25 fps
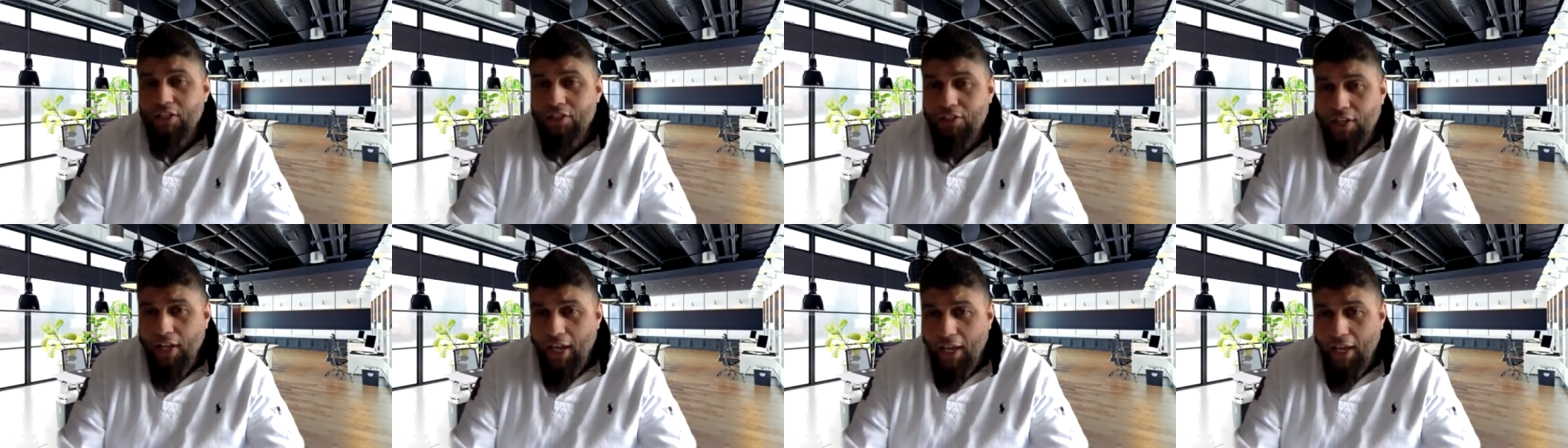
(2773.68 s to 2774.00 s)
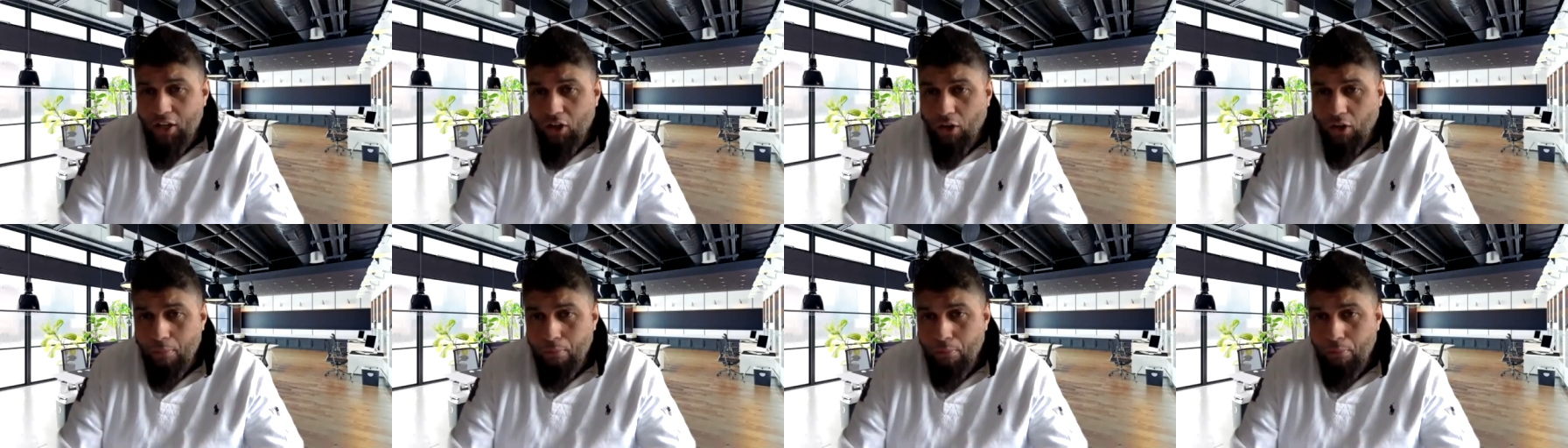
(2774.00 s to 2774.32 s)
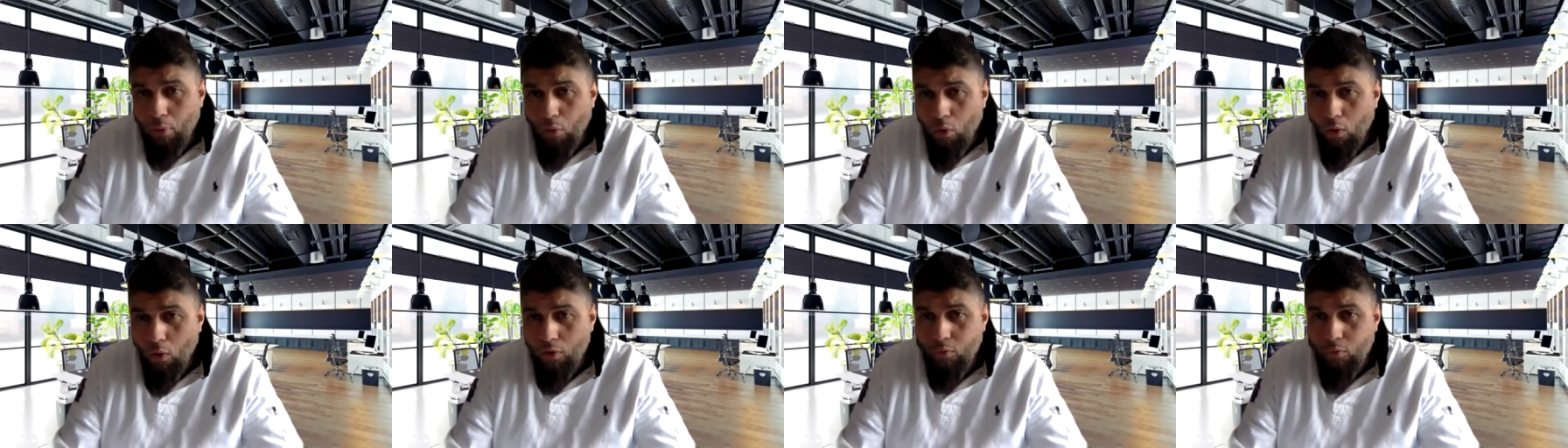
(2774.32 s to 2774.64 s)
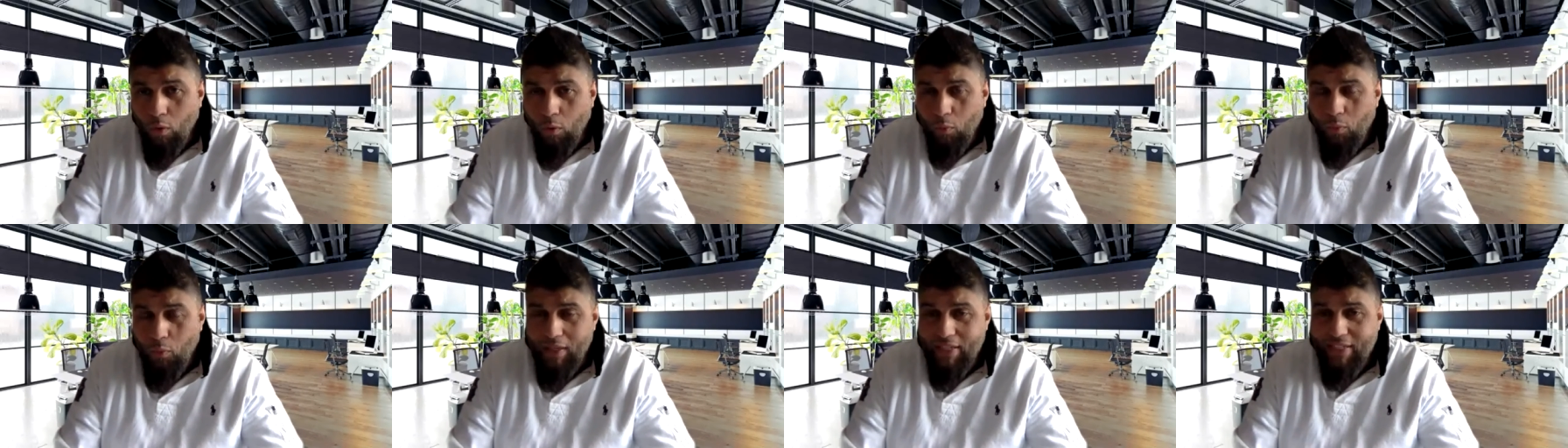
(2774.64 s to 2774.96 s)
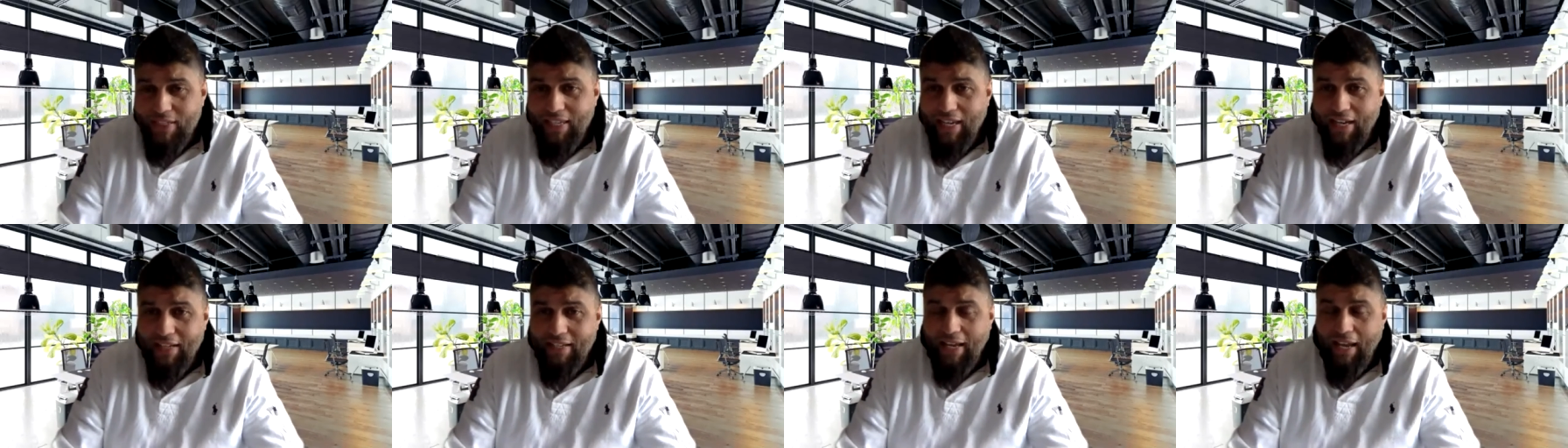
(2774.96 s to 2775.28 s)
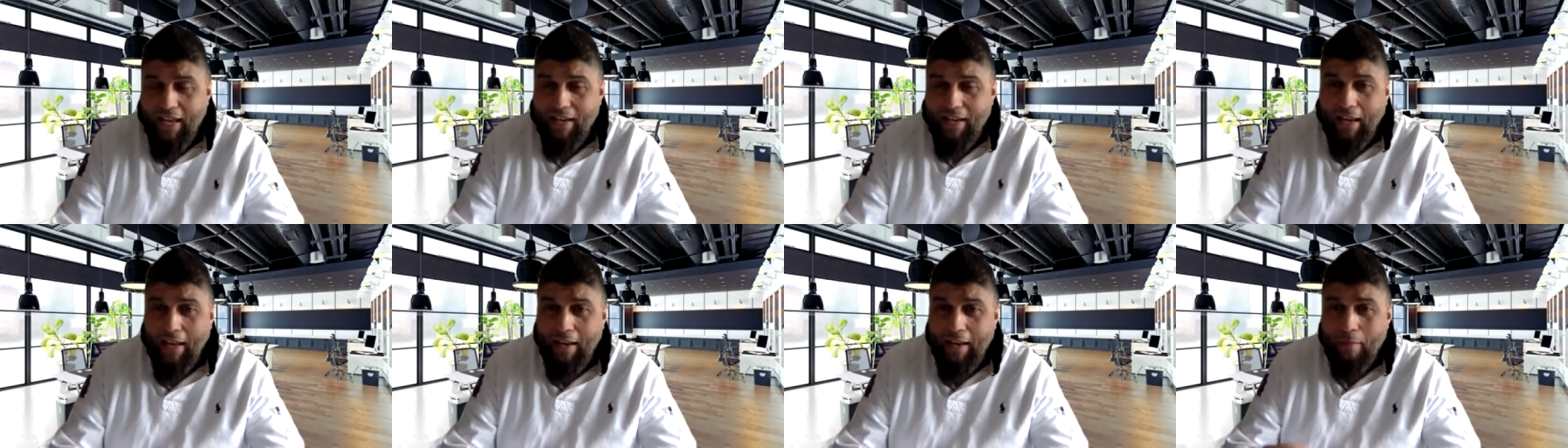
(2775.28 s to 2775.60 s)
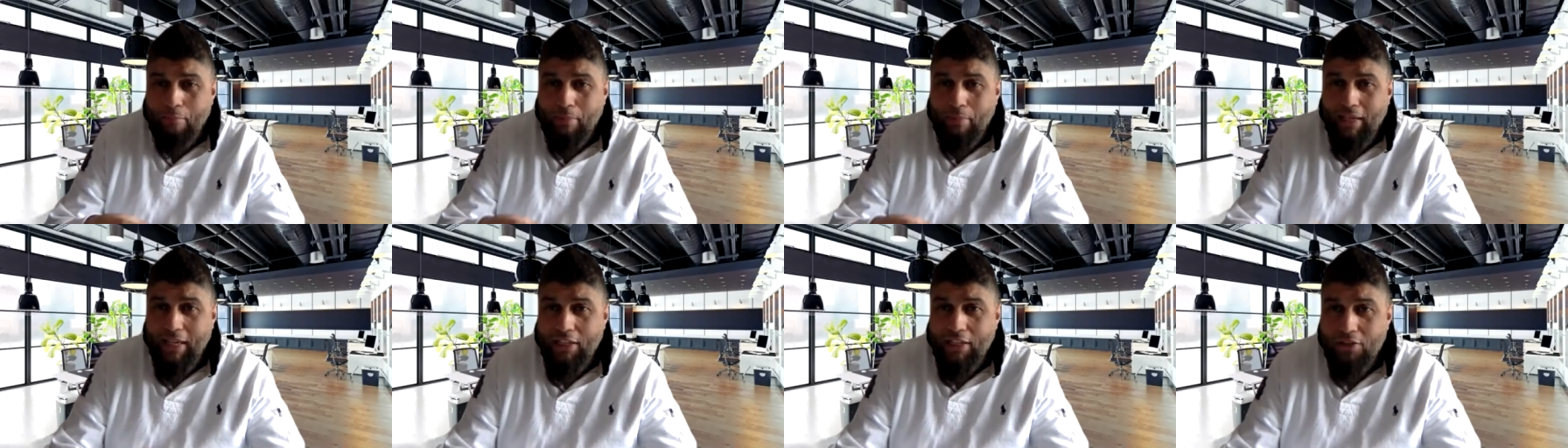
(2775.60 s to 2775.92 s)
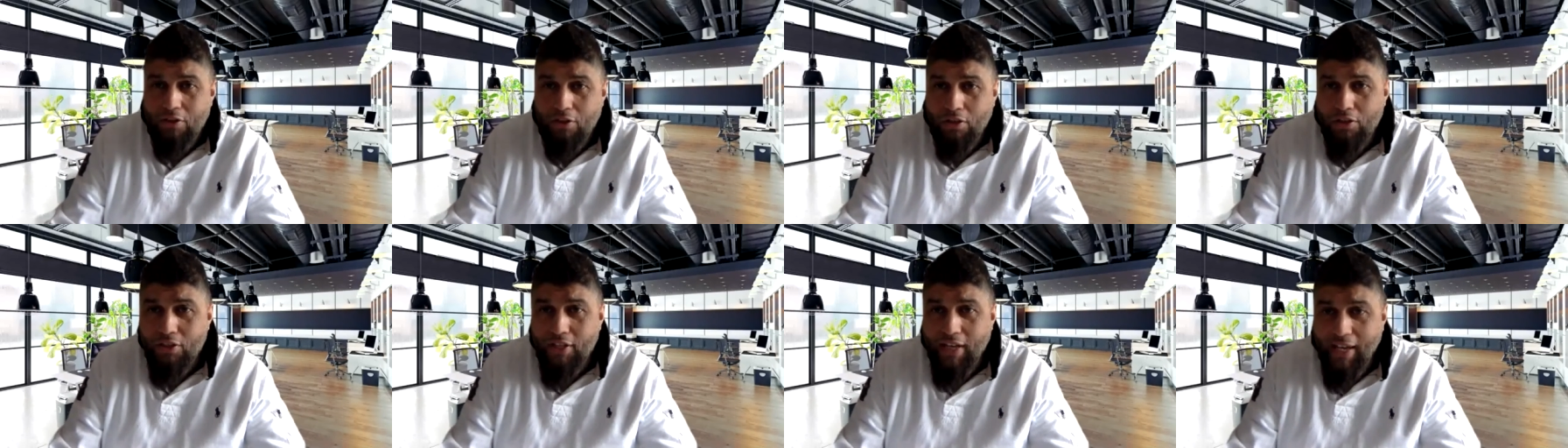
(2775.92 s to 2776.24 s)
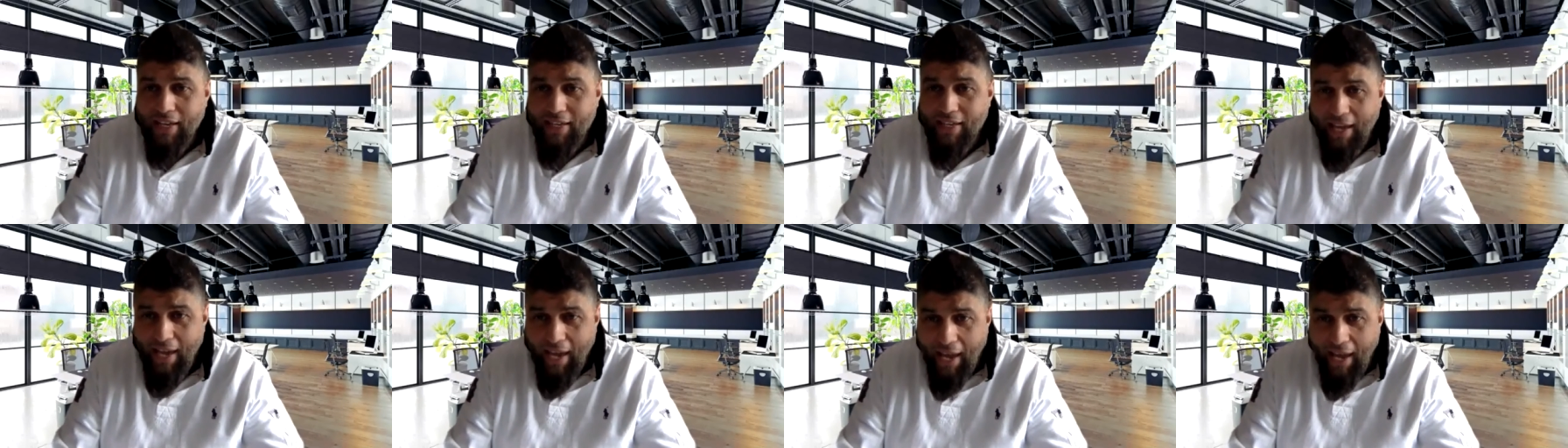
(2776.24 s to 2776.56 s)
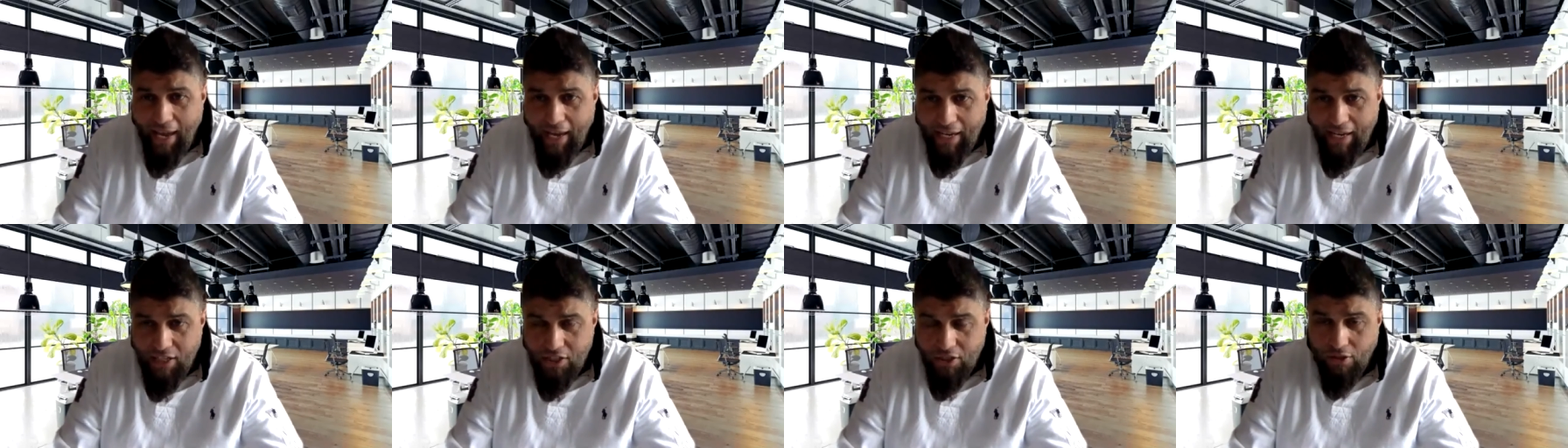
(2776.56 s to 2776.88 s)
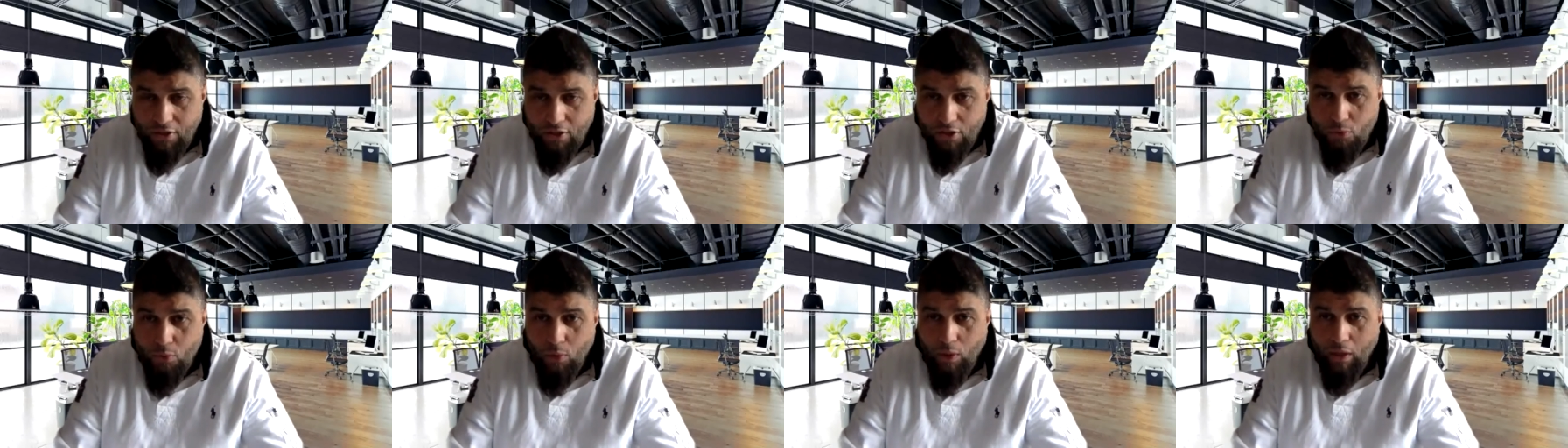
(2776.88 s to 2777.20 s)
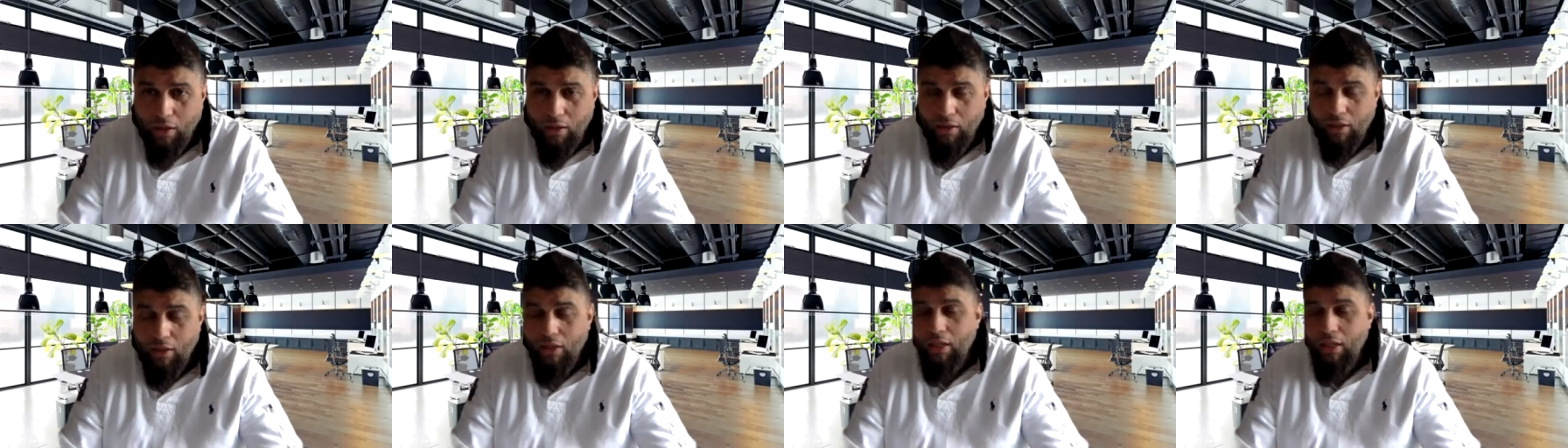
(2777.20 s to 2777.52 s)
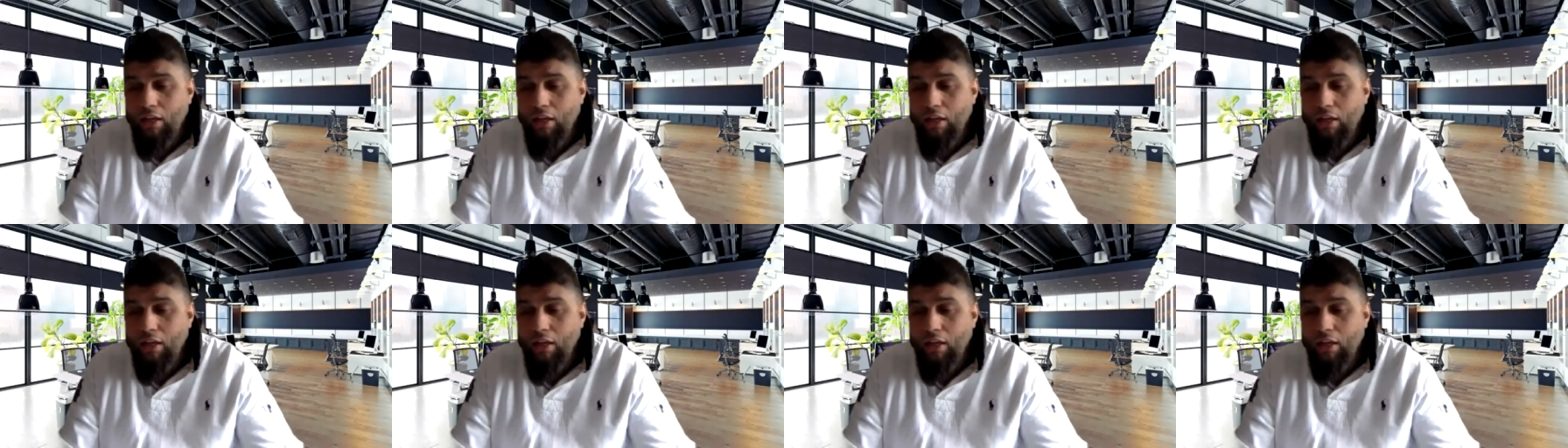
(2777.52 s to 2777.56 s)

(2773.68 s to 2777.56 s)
take on board what we said, and, and please do take action as well.